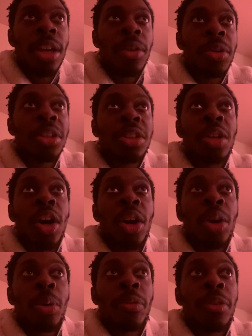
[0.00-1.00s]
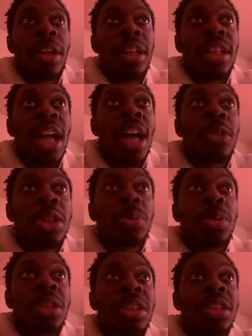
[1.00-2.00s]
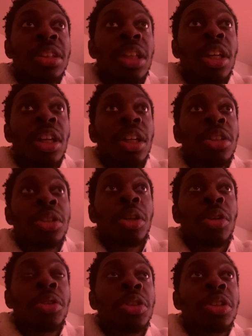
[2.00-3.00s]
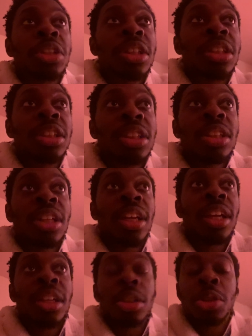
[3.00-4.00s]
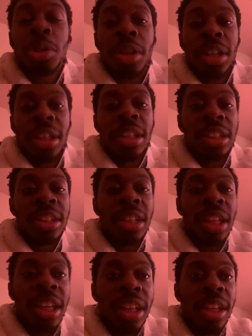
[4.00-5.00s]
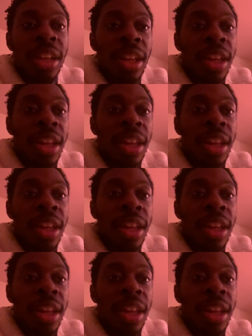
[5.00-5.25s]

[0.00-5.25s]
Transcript: We're just going with it. And a lot of us, we just so used to just getting the short end of the stick.